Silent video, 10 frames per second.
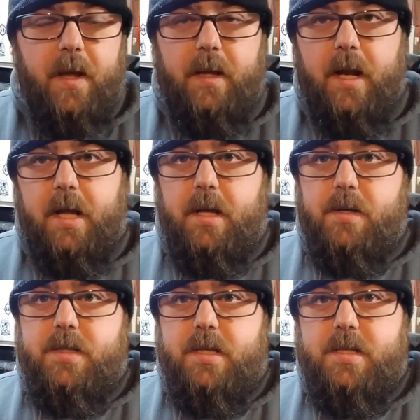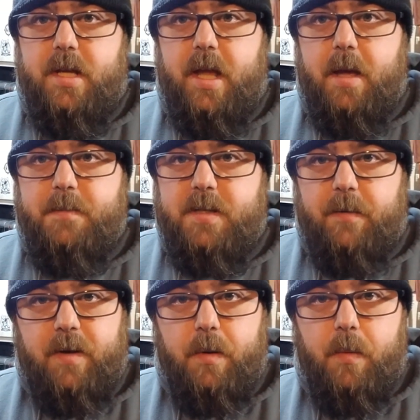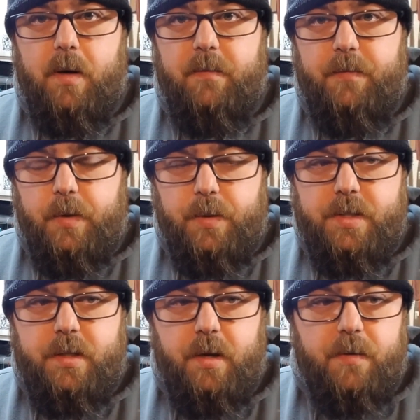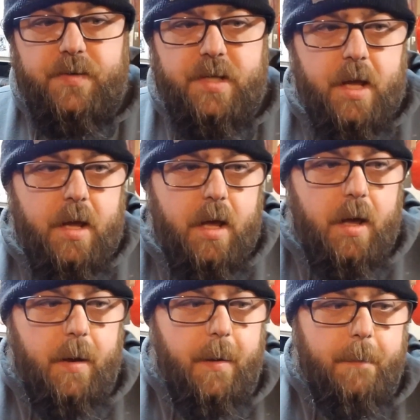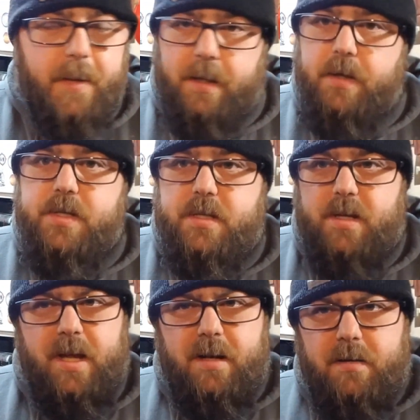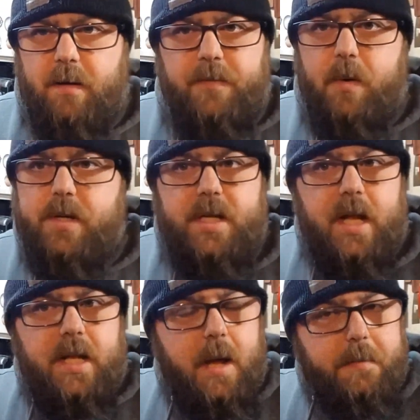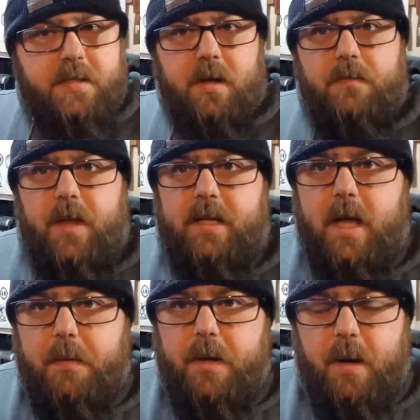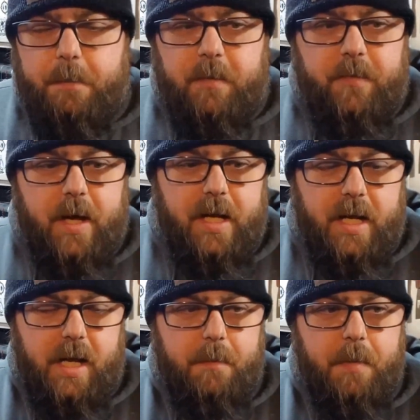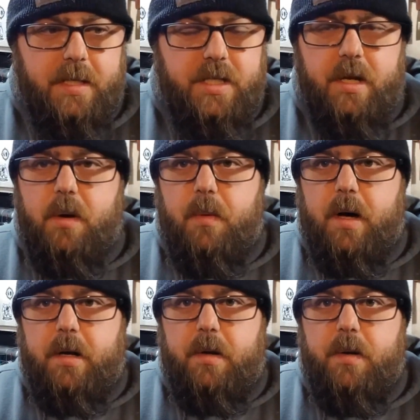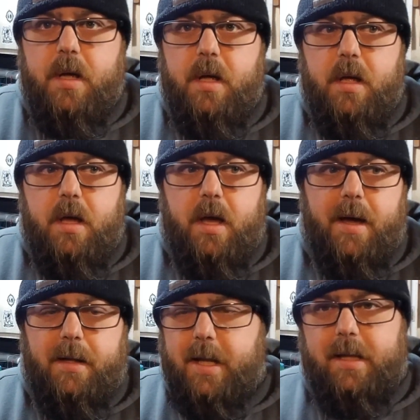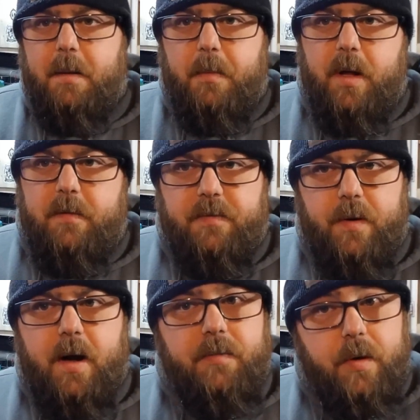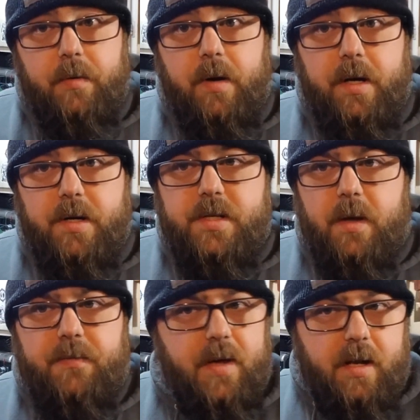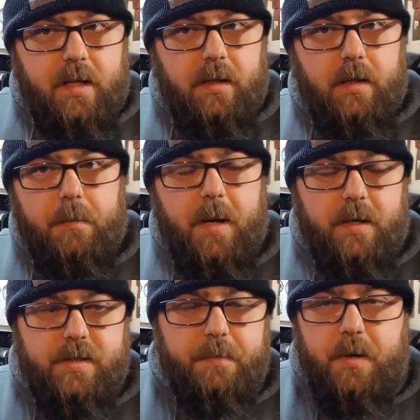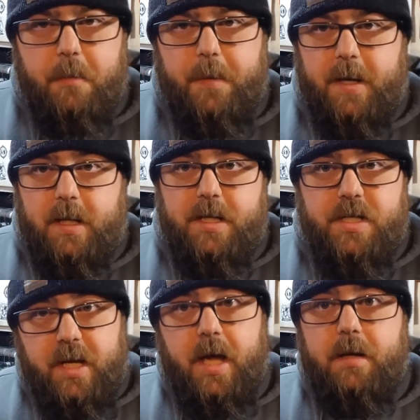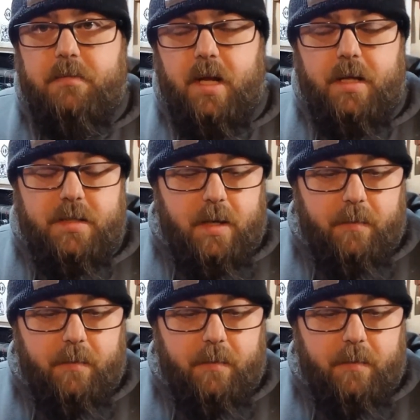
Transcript: thing that I use is the M71 fuel stoves. And those, and of course, any type of stove like that will help provide heat, but you don't want to let them run forever and run yourself out of the little bottles of propane unless you got tons